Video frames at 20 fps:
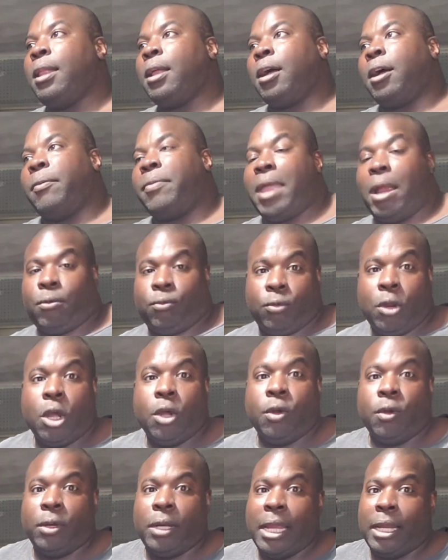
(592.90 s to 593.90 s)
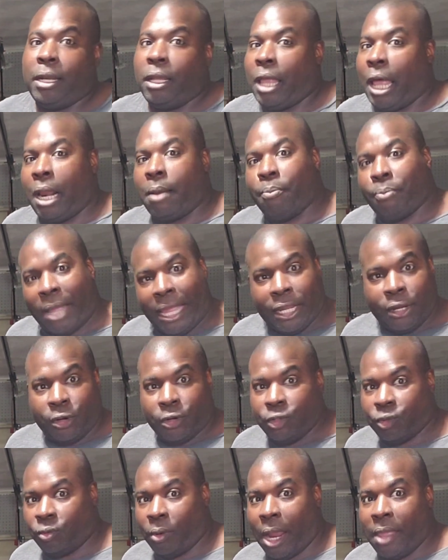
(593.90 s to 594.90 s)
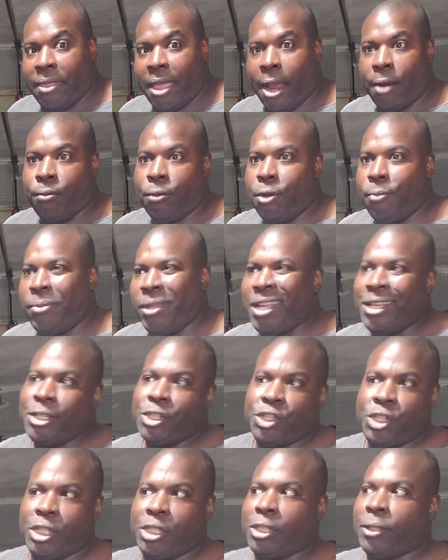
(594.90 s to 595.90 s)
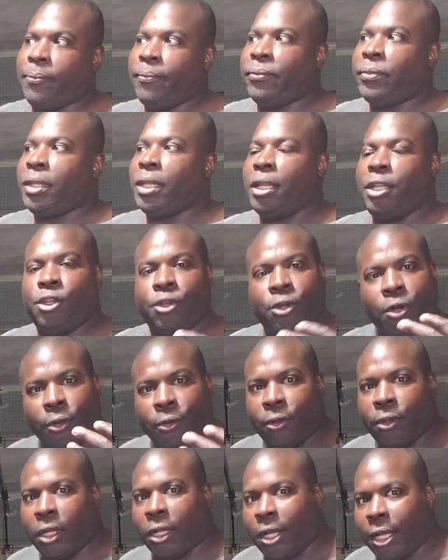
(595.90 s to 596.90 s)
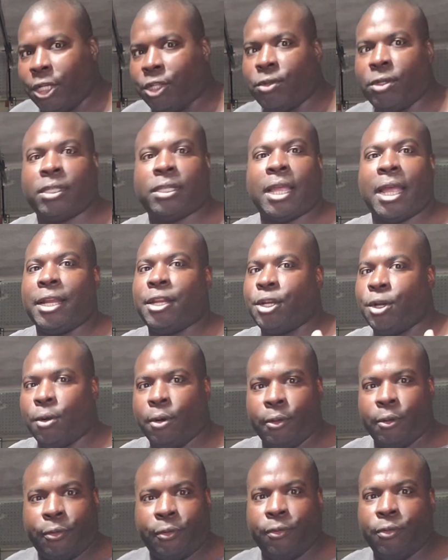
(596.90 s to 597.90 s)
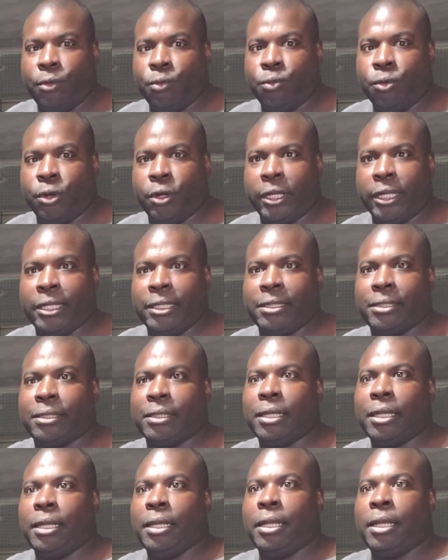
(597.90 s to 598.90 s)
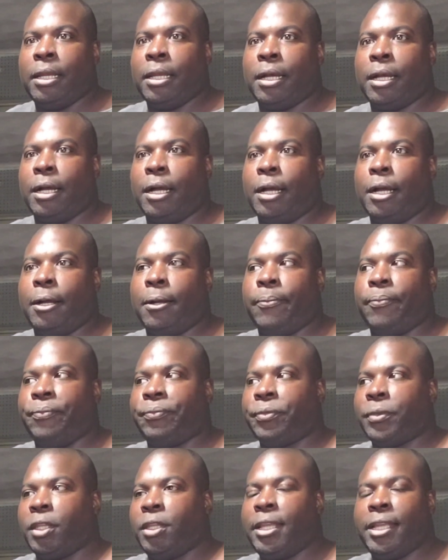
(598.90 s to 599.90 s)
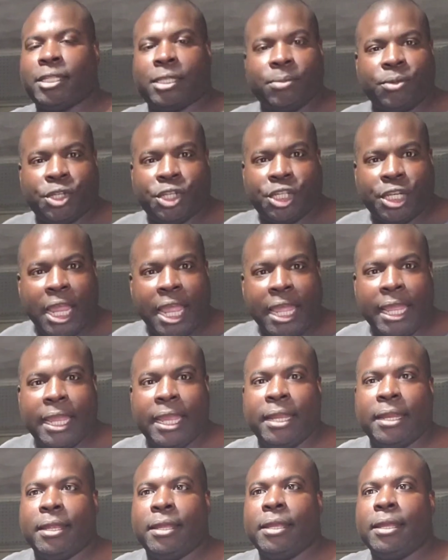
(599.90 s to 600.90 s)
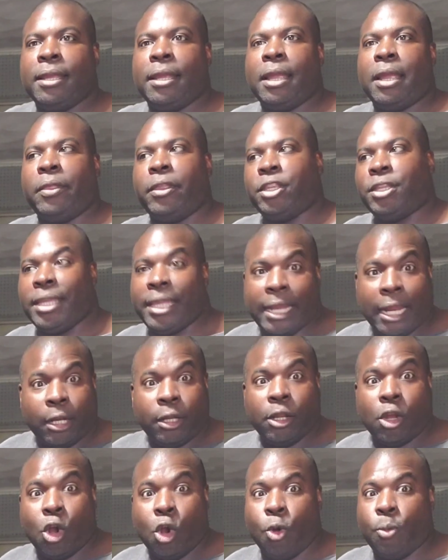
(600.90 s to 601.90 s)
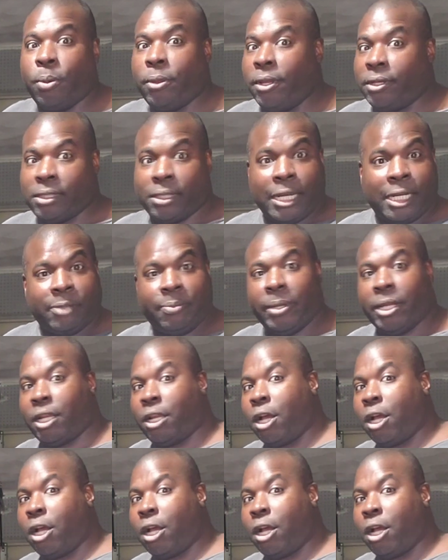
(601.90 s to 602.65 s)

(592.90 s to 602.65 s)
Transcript: that road, and a lot of bikers ride that road because it's just, you're going through the countryside, you're going through the woods, You get some shade, and then you get out in the open. There's nice big